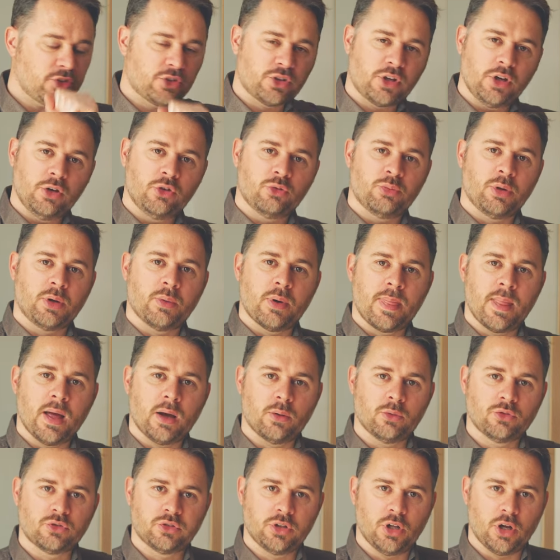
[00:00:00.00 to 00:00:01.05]
excuse me, when
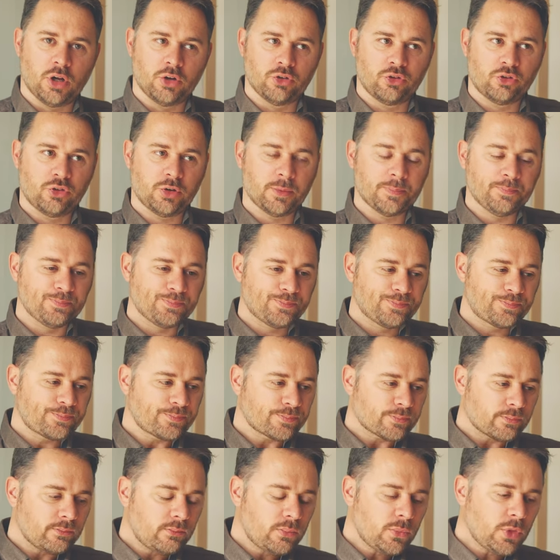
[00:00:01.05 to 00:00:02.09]
that was launched
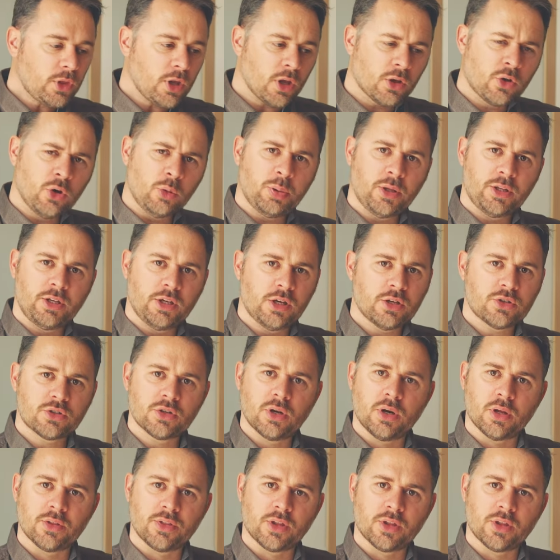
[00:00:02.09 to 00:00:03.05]
a couple of years ago,